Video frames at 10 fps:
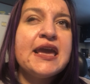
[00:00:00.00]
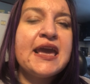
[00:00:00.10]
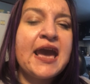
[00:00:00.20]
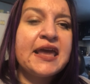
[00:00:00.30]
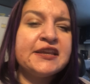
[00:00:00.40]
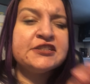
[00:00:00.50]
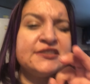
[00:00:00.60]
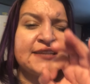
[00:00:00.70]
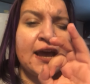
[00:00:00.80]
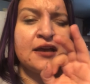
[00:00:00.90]
It had a
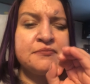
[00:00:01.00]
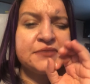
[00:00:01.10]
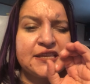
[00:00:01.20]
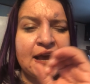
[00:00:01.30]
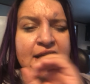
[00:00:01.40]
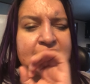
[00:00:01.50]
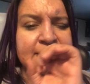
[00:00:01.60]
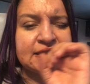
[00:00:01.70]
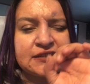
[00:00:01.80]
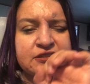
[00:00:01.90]
dime
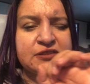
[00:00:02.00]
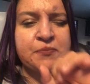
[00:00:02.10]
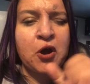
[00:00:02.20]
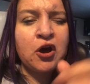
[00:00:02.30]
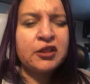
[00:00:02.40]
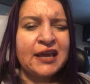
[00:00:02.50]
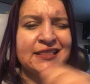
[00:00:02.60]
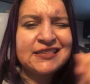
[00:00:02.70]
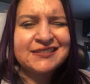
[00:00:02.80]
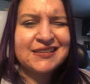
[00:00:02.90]
size, little small,
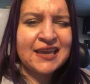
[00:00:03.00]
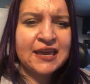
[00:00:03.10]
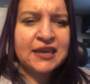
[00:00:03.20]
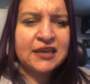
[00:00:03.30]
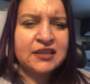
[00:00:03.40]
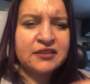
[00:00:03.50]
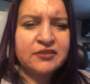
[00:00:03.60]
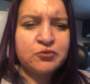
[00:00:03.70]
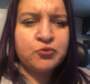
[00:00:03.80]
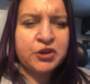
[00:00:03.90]
like the
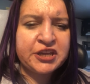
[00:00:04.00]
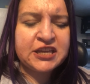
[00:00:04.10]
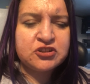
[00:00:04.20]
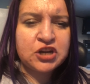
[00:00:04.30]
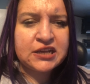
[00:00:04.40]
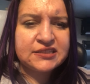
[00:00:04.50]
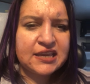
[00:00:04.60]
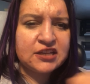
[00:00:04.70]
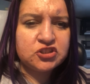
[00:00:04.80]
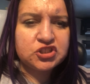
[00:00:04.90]
skin, where you get dry
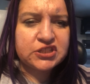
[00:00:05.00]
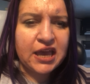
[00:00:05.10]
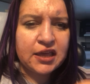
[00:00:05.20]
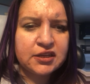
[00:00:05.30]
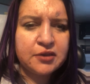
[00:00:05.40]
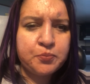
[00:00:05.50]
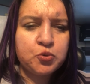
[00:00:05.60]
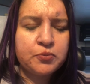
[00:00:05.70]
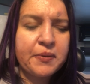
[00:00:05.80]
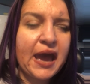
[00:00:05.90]
skin, just kind of
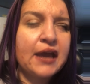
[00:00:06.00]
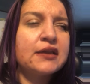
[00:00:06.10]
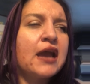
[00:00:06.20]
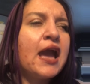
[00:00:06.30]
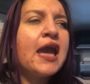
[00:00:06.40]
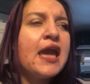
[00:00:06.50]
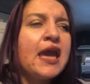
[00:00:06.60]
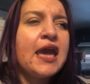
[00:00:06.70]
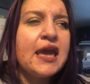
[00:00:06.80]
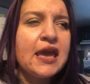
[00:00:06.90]
pulled back.
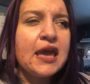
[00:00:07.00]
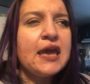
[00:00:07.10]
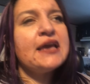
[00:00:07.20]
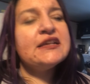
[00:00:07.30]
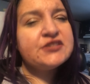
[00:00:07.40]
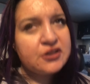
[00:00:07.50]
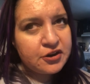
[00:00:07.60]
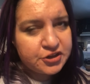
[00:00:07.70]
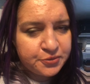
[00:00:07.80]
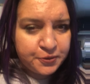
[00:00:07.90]
He
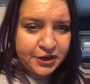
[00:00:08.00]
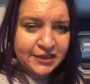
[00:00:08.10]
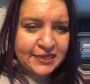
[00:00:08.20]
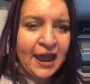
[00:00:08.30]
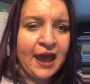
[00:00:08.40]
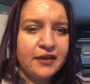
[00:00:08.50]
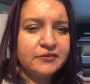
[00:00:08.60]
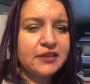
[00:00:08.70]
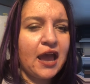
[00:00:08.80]
started debriding that.